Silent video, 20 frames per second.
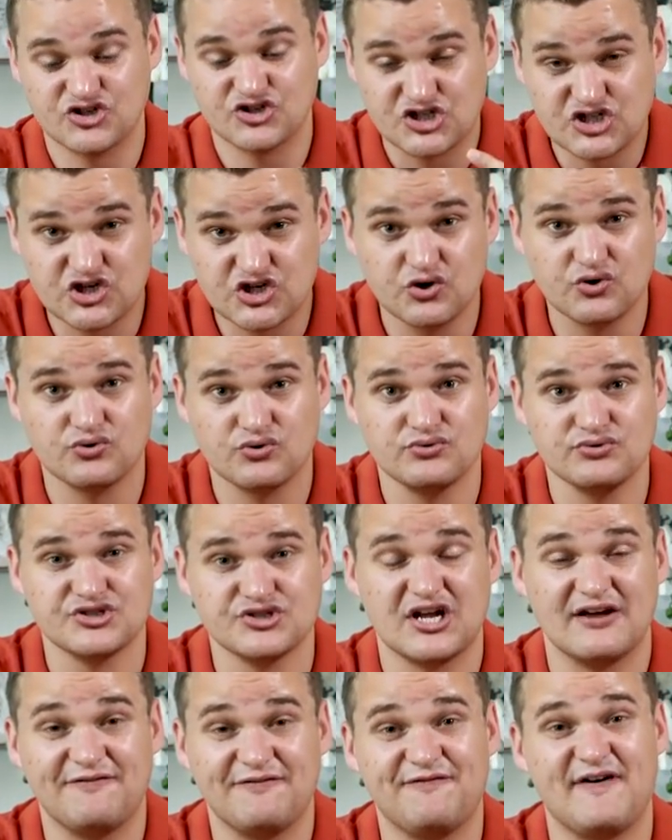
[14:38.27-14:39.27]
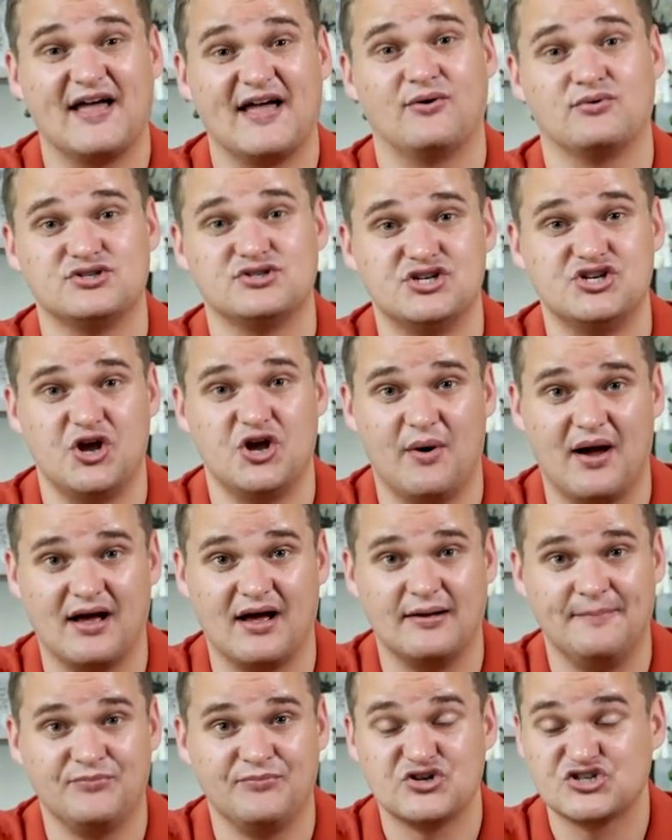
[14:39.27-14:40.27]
The schools have failed to do it.